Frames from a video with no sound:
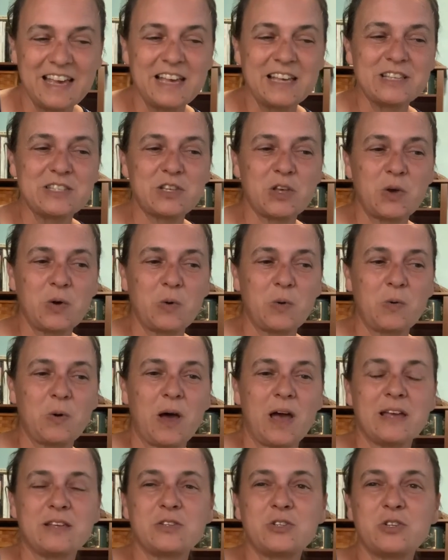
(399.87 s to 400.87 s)
So
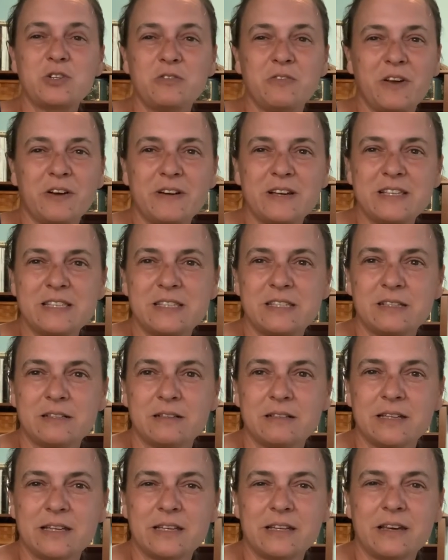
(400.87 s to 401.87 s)
I stood very
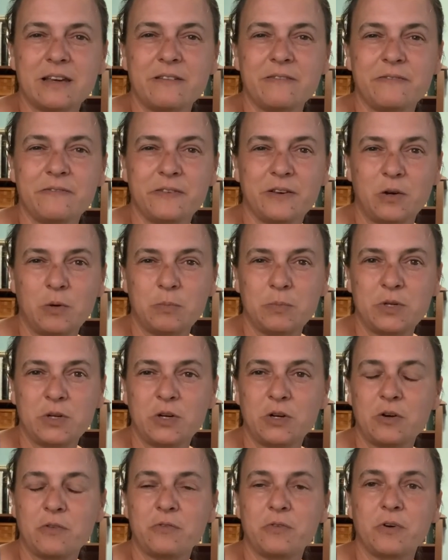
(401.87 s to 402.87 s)
still and I filmed
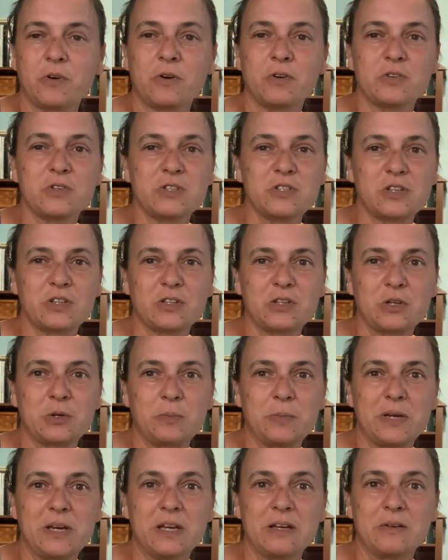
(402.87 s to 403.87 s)
her for just a little
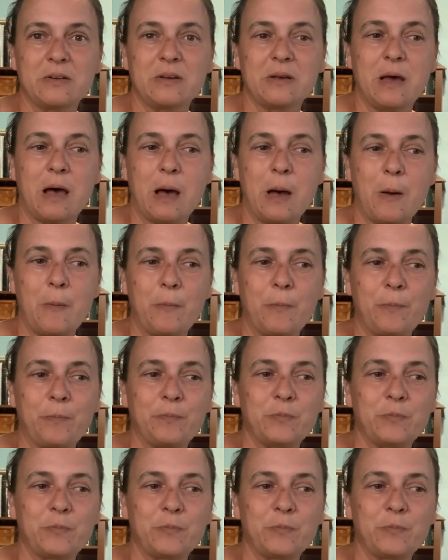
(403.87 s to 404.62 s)
bit, um,